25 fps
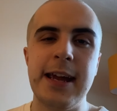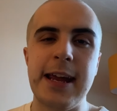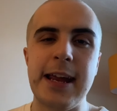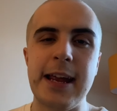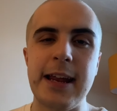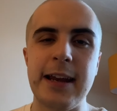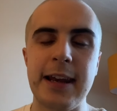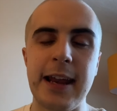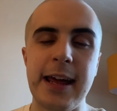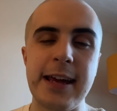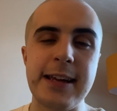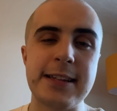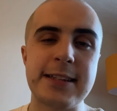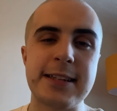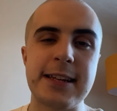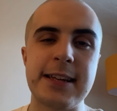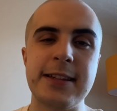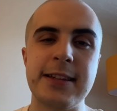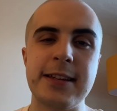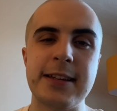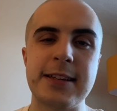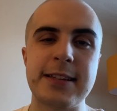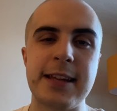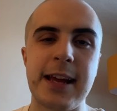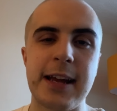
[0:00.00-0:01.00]
late in
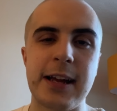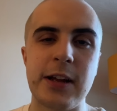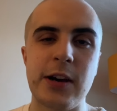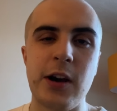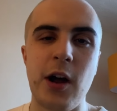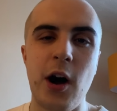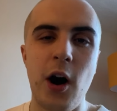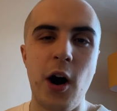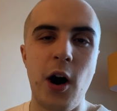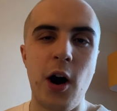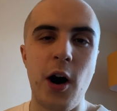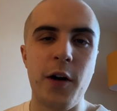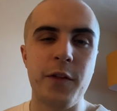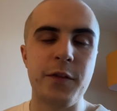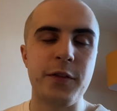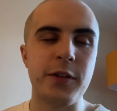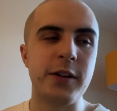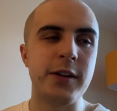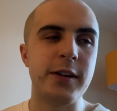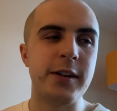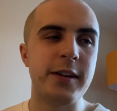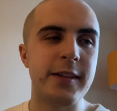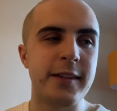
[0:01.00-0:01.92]
the second half and